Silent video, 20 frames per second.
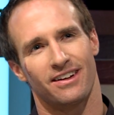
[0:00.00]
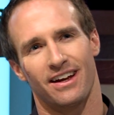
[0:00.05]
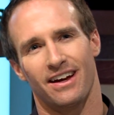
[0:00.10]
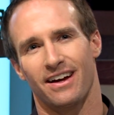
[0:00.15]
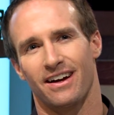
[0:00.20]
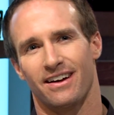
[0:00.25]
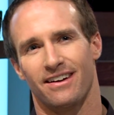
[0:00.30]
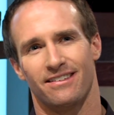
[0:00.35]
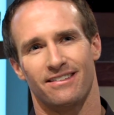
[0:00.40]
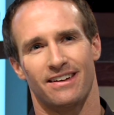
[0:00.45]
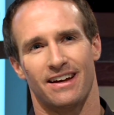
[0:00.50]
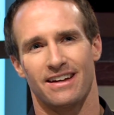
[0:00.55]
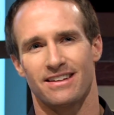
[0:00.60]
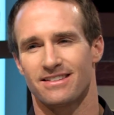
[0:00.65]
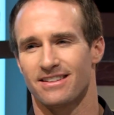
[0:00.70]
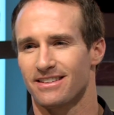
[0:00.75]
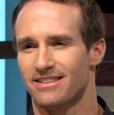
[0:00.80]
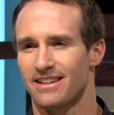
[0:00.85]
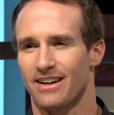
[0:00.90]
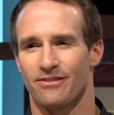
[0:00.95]
Yeah,
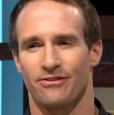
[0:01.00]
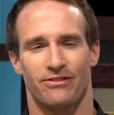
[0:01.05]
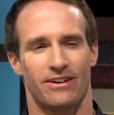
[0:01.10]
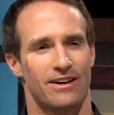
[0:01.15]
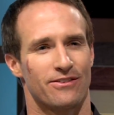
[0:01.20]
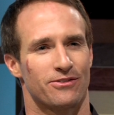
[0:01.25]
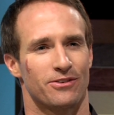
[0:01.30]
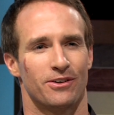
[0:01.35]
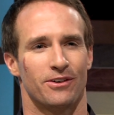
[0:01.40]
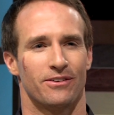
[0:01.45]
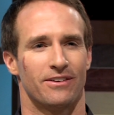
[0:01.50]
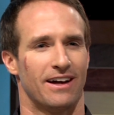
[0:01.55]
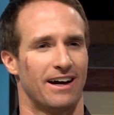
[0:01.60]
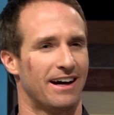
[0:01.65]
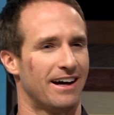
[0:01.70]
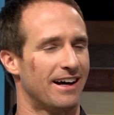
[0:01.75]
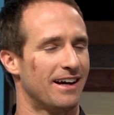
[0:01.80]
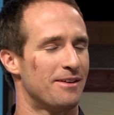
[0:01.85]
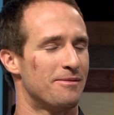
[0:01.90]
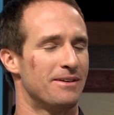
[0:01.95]
8675309.
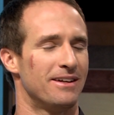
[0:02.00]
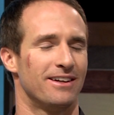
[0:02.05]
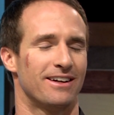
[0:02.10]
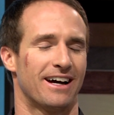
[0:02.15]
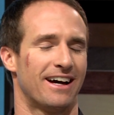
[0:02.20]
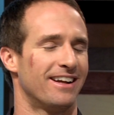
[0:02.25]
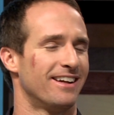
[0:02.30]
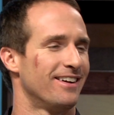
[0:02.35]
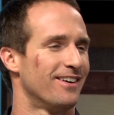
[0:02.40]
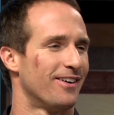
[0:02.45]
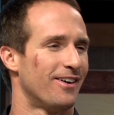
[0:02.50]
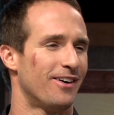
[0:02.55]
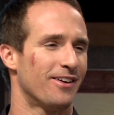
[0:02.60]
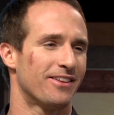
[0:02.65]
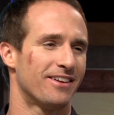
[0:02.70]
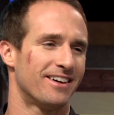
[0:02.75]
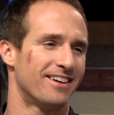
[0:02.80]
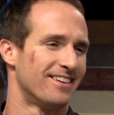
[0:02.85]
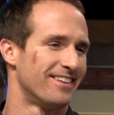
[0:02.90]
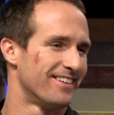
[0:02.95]
I mean, you got, you
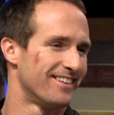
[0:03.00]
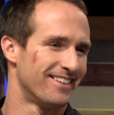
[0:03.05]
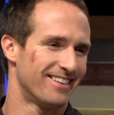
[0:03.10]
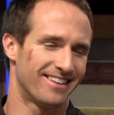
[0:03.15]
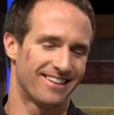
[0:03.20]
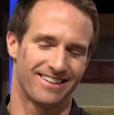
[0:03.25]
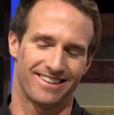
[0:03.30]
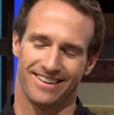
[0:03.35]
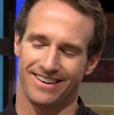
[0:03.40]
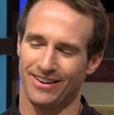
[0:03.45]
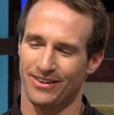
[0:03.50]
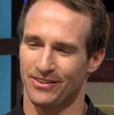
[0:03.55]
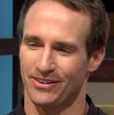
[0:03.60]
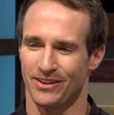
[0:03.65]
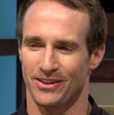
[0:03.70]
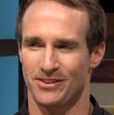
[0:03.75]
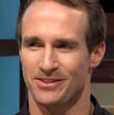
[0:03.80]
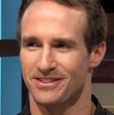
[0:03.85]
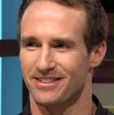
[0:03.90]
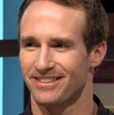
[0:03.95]
know, all
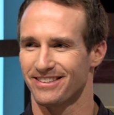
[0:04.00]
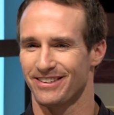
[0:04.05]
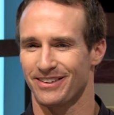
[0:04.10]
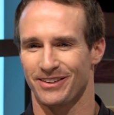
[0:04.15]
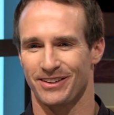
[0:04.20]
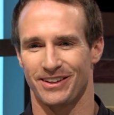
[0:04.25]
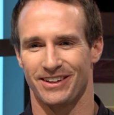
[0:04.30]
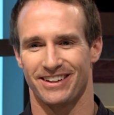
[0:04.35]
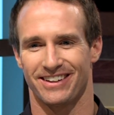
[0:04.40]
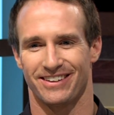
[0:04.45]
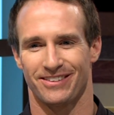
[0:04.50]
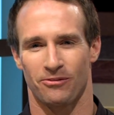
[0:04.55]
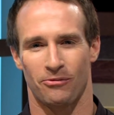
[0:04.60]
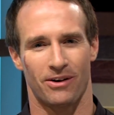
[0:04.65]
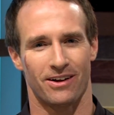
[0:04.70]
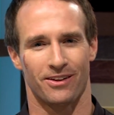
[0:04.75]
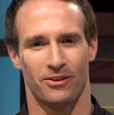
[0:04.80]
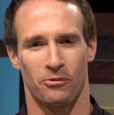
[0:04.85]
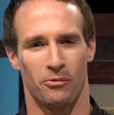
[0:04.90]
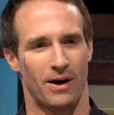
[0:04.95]
those. They're good.
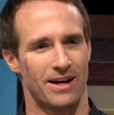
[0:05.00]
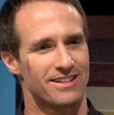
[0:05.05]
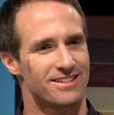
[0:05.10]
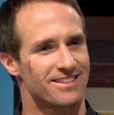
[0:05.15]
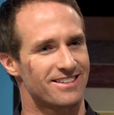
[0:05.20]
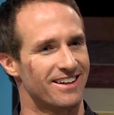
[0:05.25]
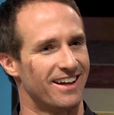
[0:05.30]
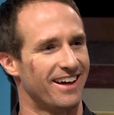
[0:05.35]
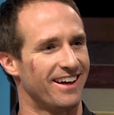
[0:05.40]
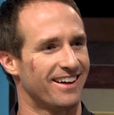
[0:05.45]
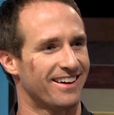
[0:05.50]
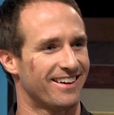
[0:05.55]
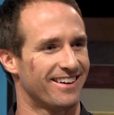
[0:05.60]
Little White Snake.